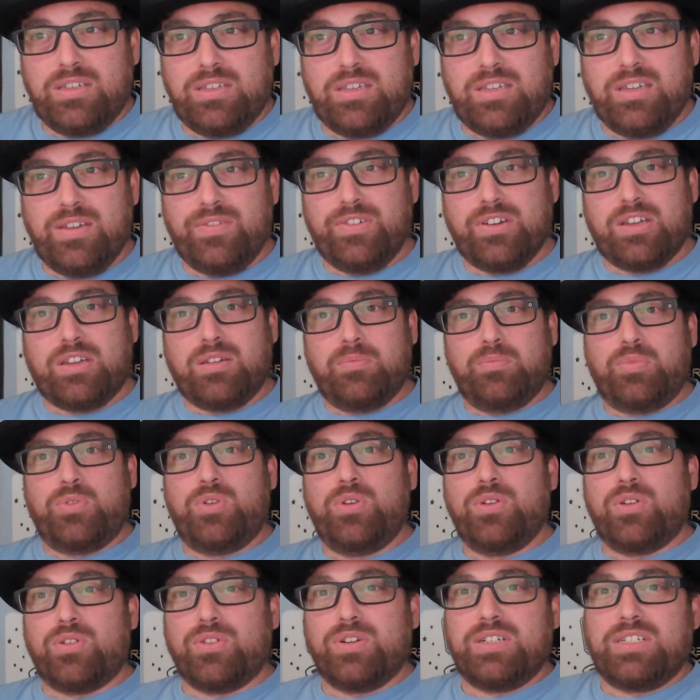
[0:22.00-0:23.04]
give a
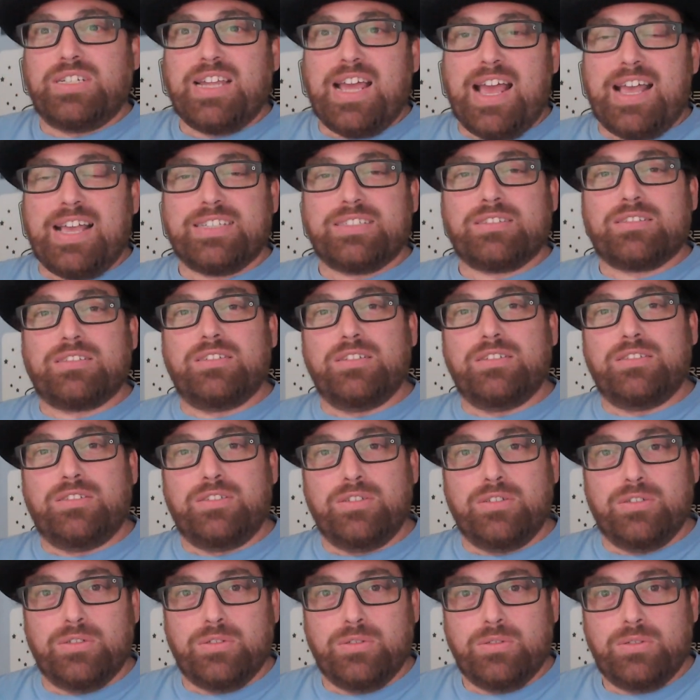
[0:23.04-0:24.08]
computer a task to
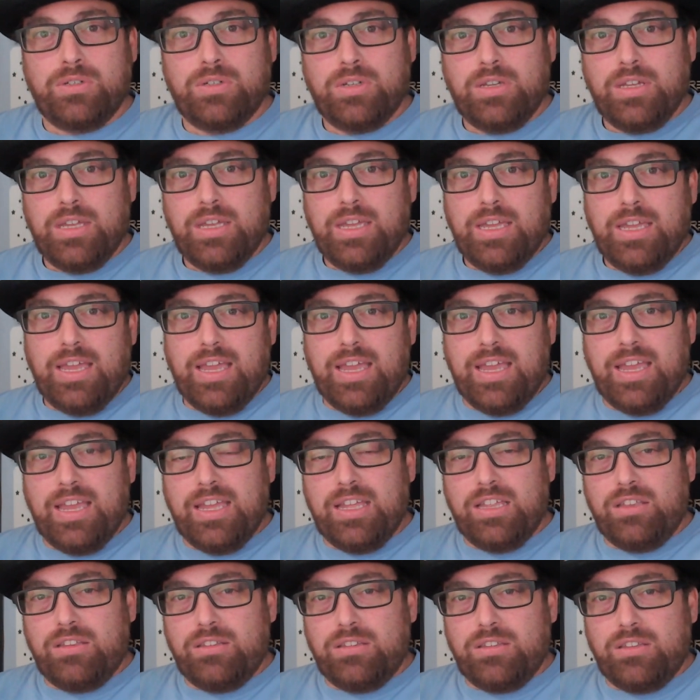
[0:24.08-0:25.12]
do
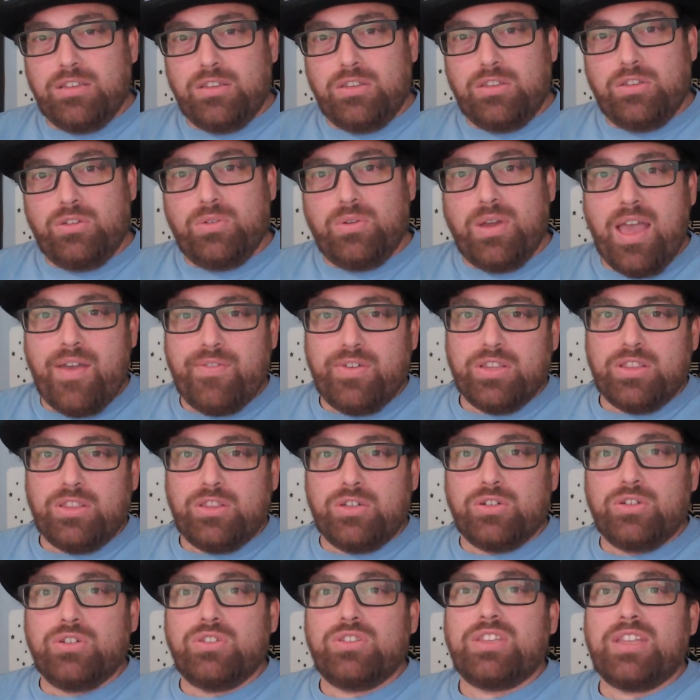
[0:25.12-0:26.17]
and you have it
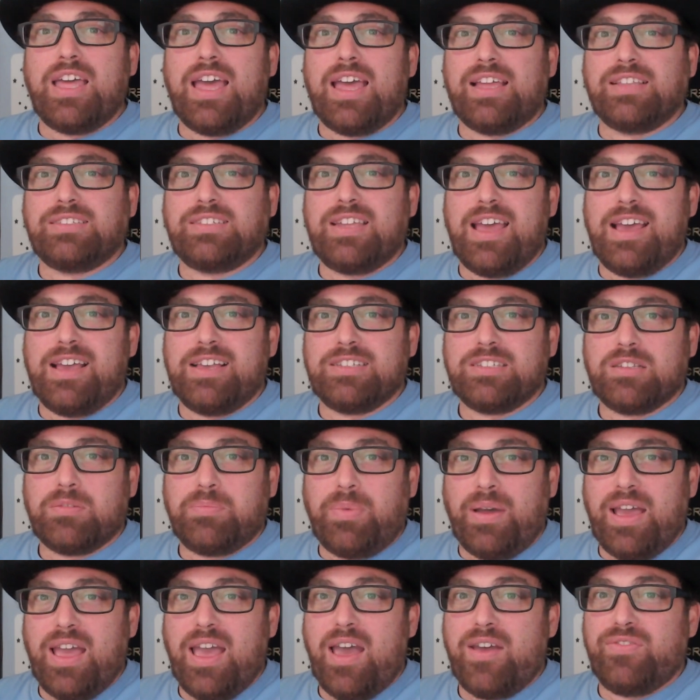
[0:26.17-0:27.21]
learn that task
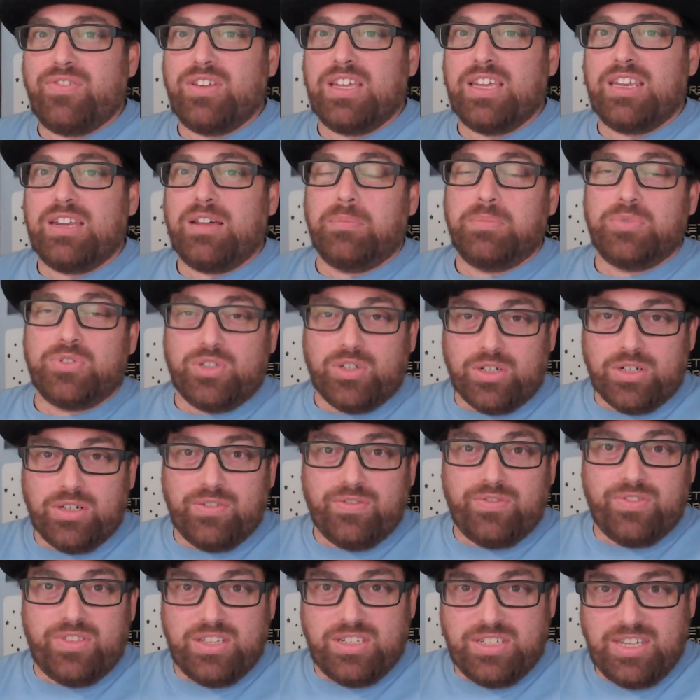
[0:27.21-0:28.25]
by having it
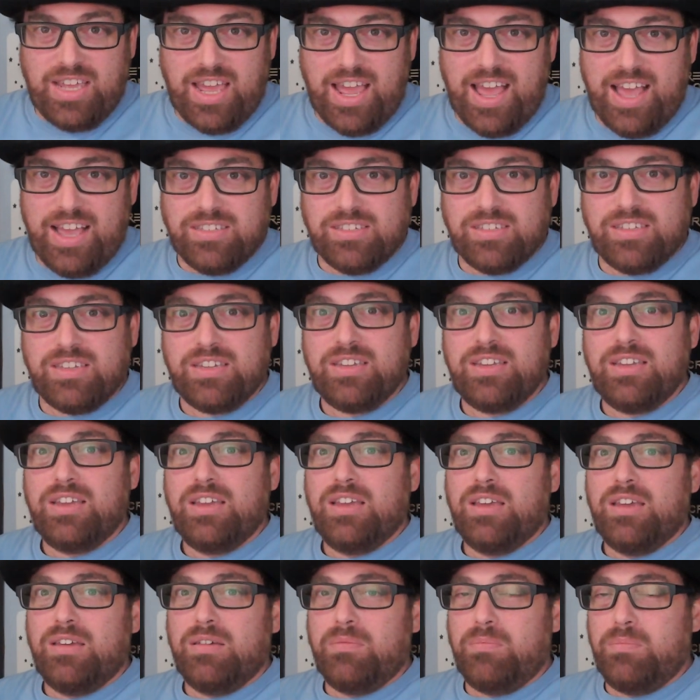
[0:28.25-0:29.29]
observe the task
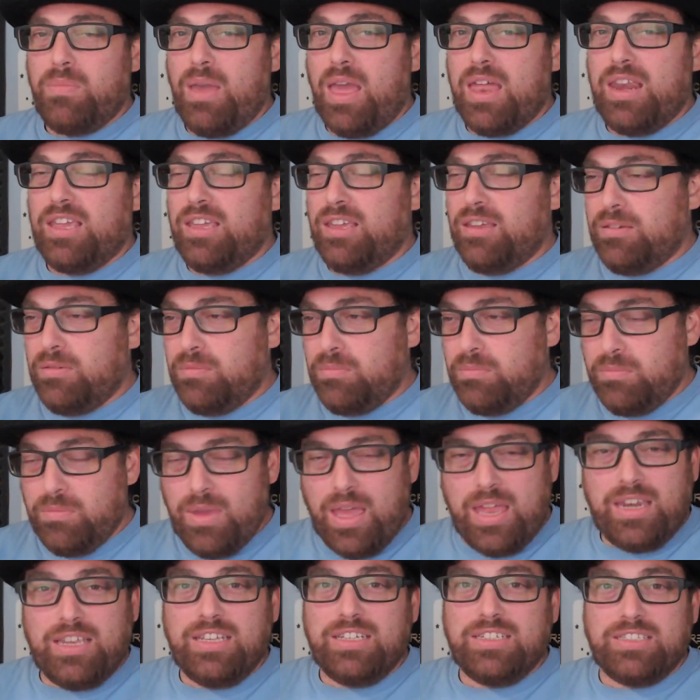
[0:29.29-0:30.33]
many,
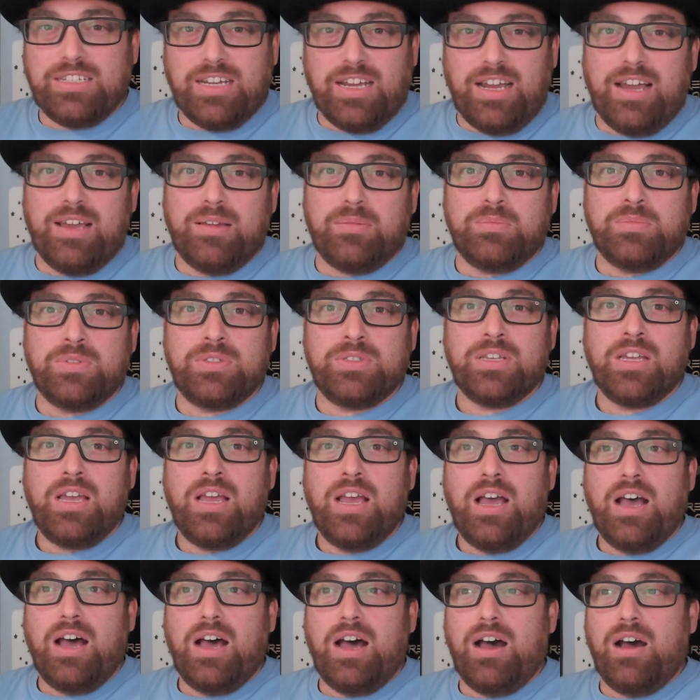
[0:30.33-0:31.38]
many times,
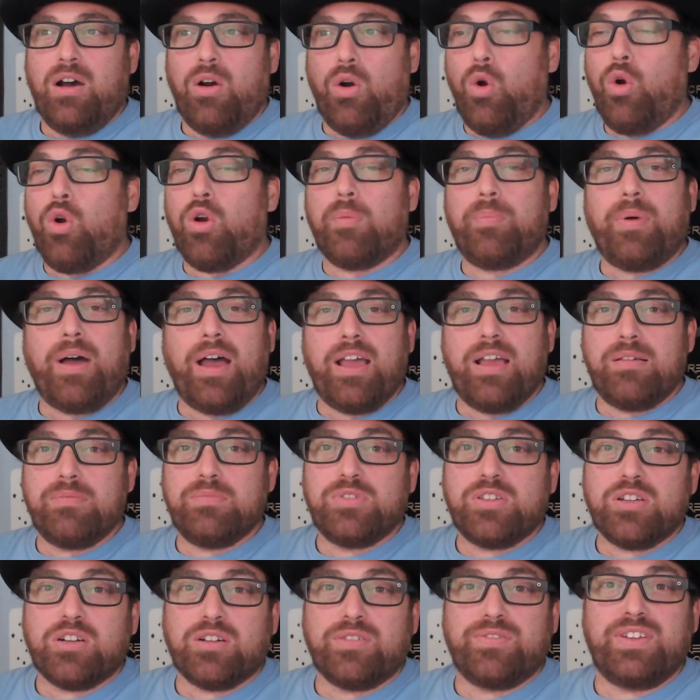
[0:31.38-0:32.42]
or by
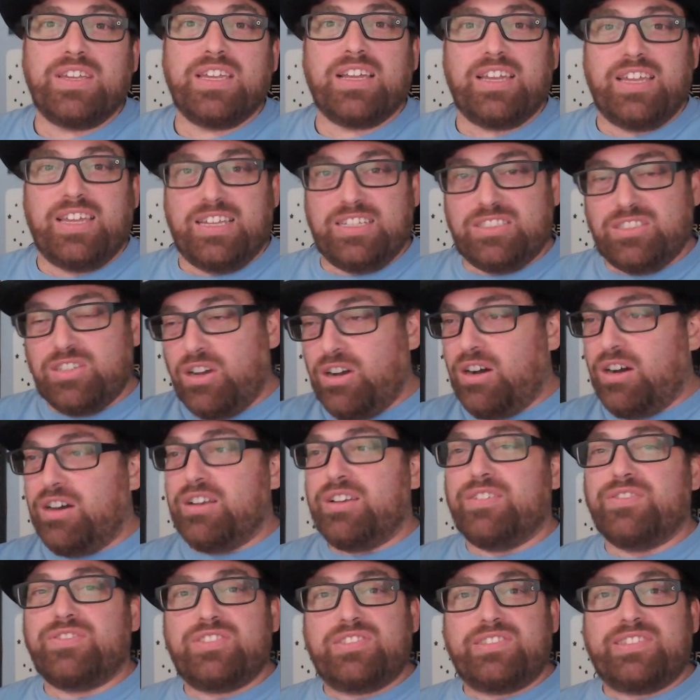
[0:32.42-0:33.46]
observing a ton
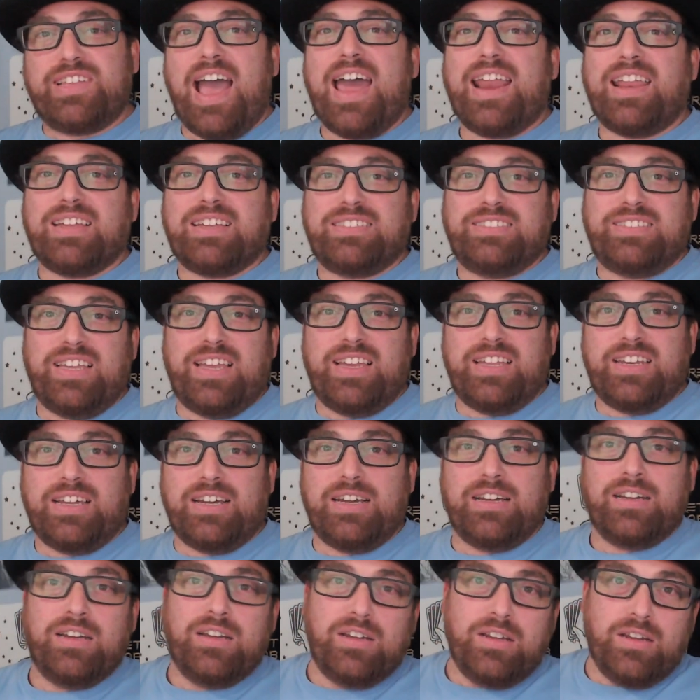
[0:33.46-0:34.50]
of static
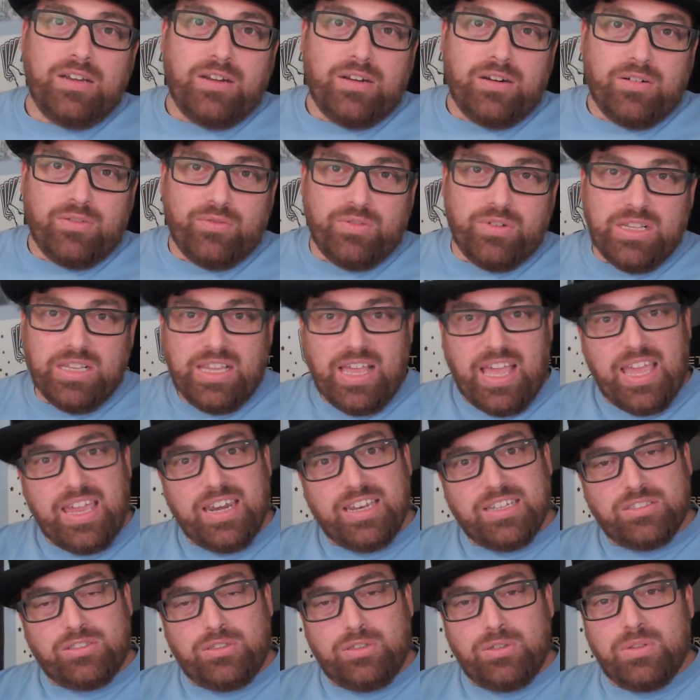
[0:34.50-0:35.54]
data
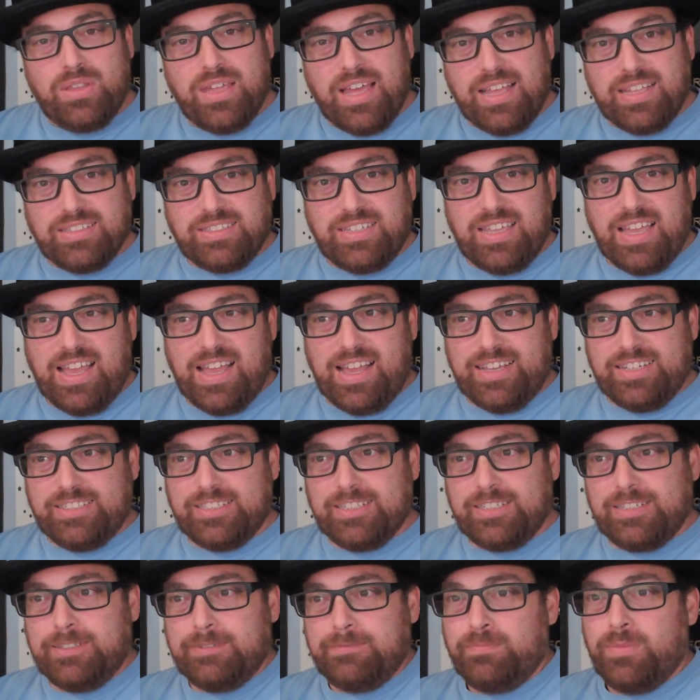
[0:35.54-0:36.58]
related to that
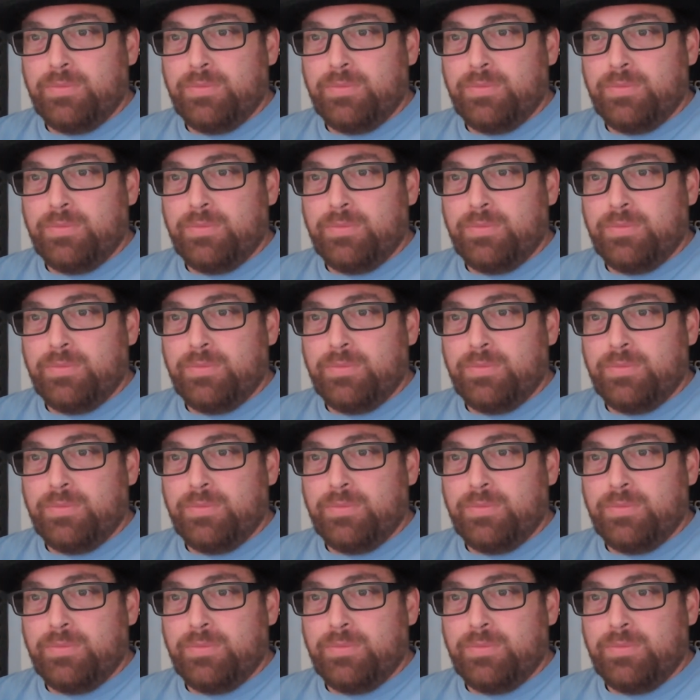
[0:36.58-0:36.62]
task.